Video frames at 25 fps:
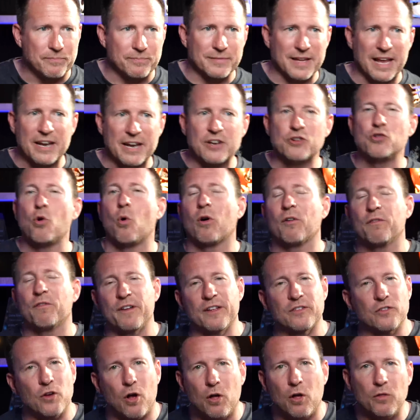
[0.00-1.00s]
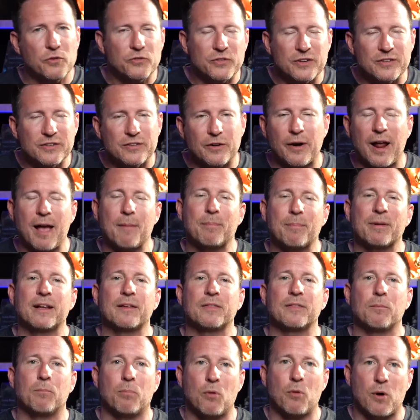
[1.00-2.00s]
endorphins, all those things that are happening in
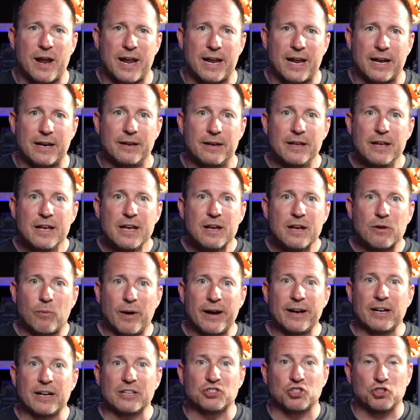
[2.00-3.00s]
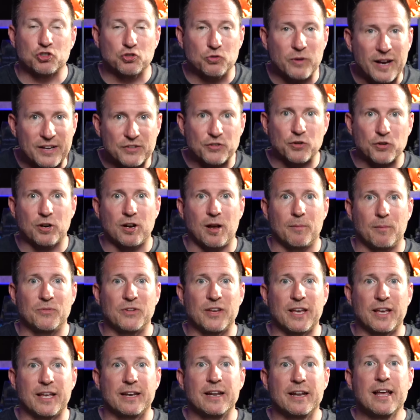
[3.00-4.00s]
the brain. Right? A stressor comes
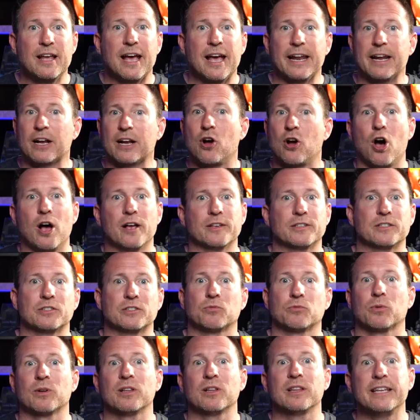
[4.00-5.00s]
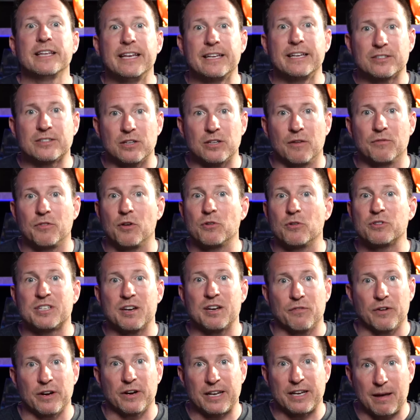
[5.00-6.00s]
in and it causes release of those
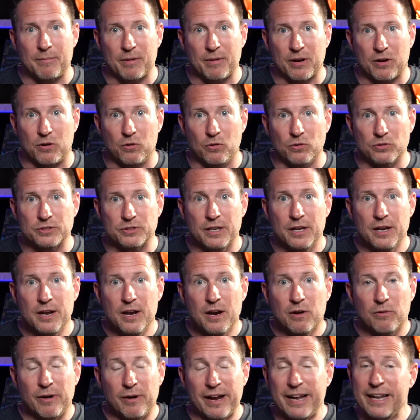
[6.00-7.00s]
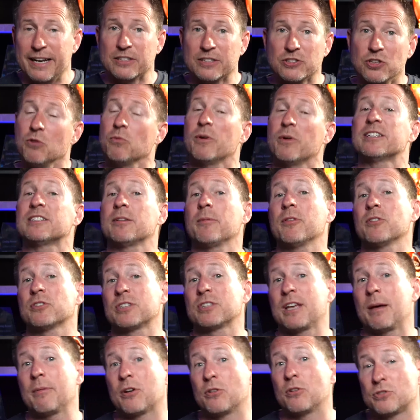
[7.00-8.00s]
different chemicals. Right? And in certain ways, some of those
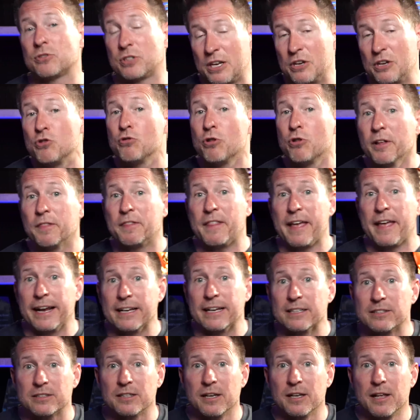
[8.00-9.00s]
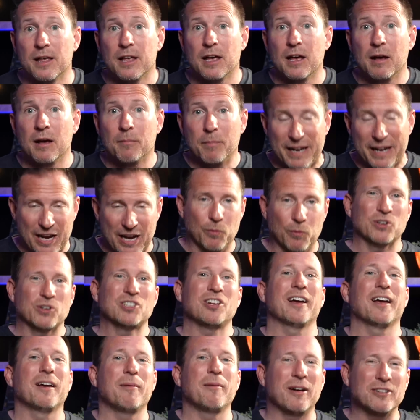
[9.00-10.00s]
chemicals can do good things. But here we're
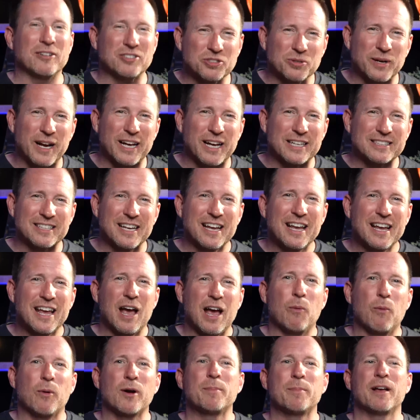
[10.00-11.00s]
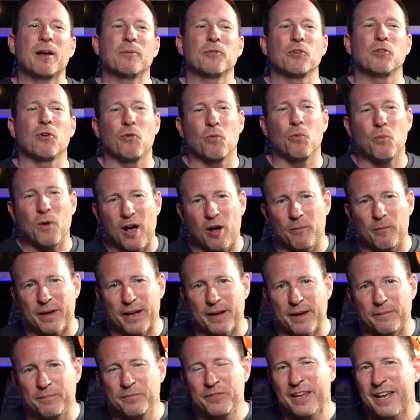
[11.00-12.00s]
talking about stress and when it becomes
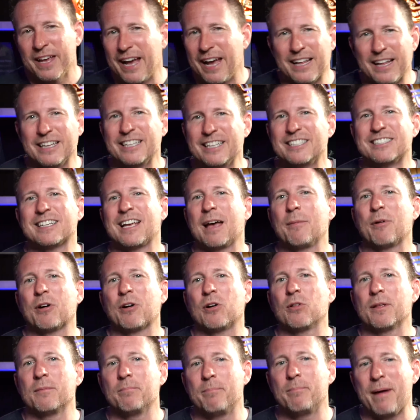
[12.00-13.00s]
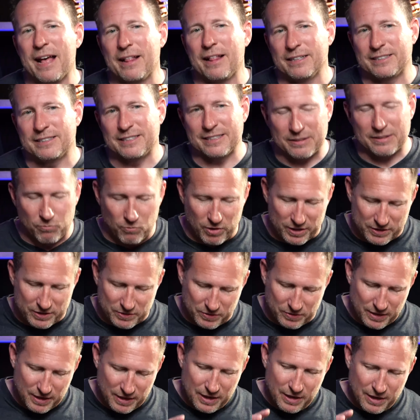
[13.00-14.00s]
overwhelming and leads to chemical imbalances. And
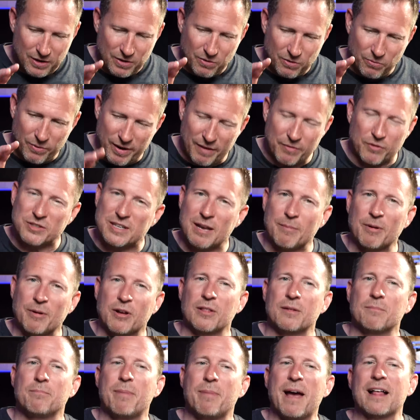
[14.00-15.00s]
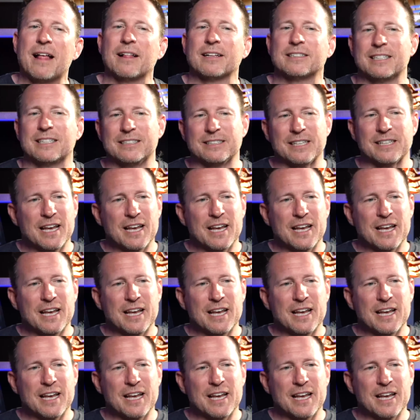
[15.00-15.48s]
once we have those chemical imbalances,